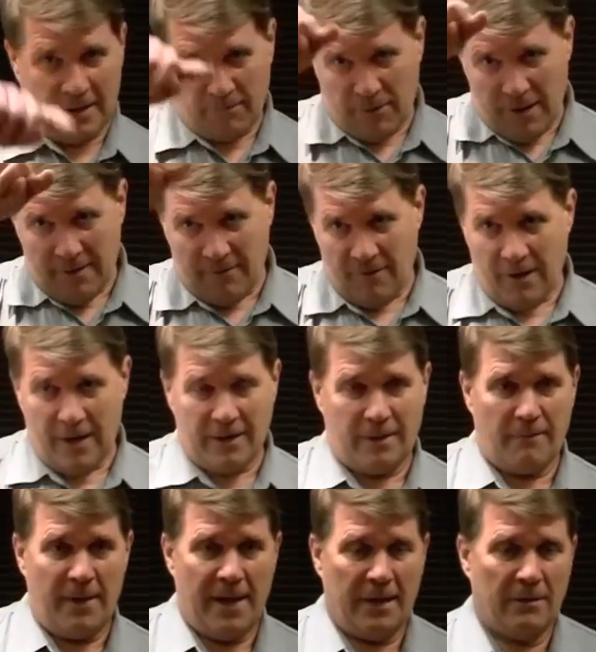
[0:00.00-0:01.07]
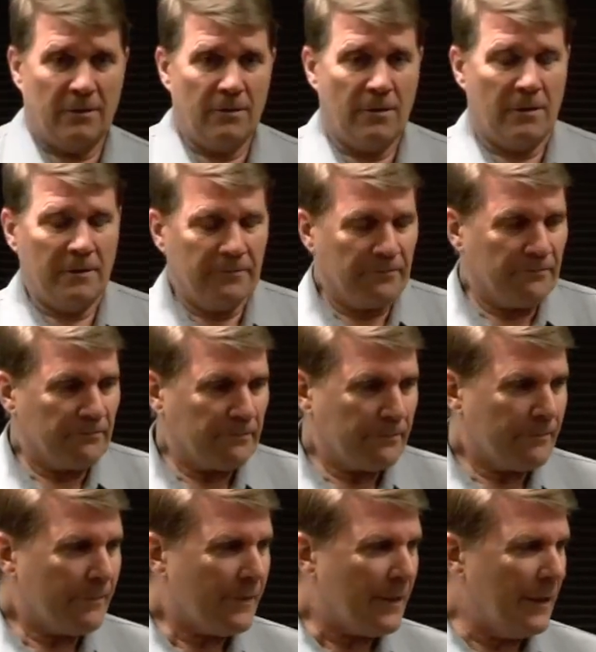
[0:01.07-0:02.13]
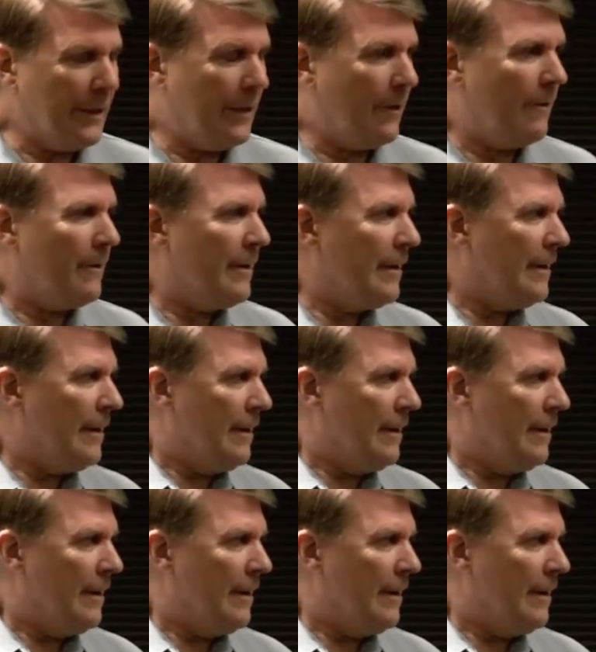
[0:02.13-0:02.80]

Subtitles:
I'd probably run out the back door, you know.